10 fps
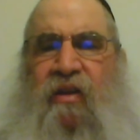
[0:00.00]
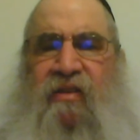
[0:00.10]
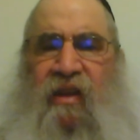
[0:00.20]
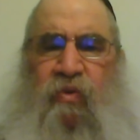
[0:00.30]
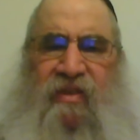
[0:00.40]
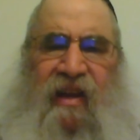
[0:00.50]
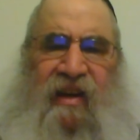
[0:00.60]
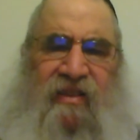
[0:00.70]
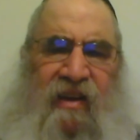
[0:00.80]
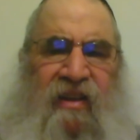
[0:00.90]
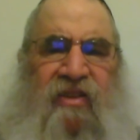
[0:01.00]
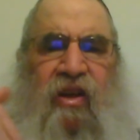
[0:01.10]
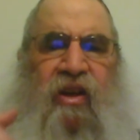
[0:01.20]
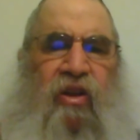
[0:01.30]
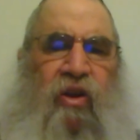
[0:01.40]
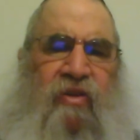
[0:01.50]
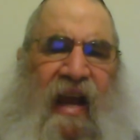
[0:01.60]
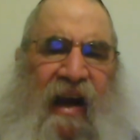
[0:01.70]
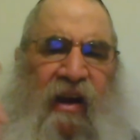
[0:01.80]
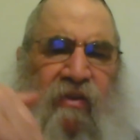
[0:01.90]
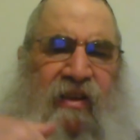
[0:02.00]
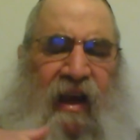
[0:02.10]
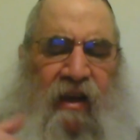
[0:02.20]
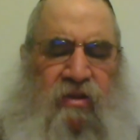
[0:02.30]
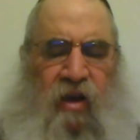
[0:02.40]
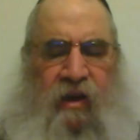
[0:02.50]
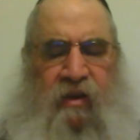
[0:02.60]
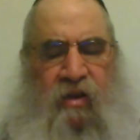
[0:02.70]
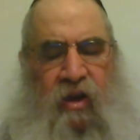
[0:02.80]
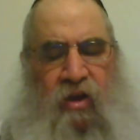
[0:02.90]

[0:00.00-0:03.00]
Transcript: It's like we said as a nitzak, it goes out of the outside.